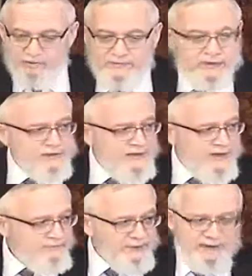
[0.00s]
First
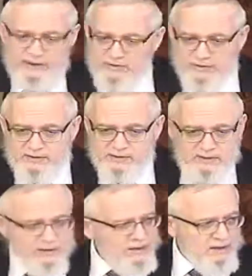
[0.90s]
five plagues,
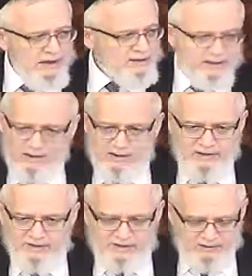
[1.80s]
God didn't harden
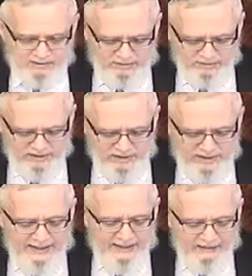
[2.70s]
us
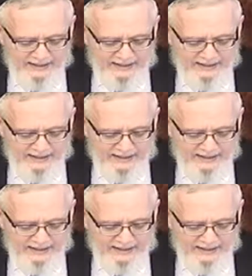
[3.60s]
out.